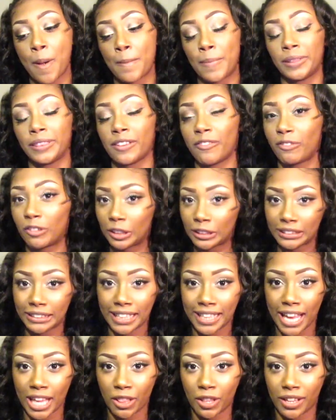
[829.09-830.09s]
But the first
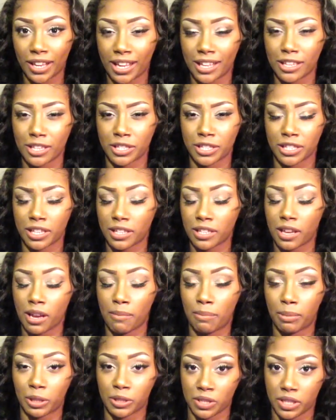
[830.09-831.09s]
thing I look at is
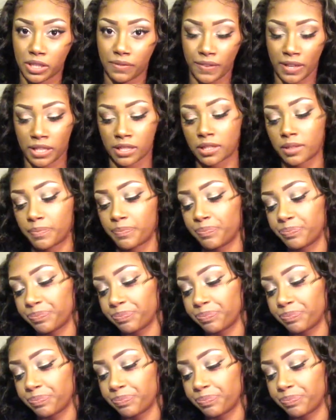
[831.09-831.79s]
a person's face.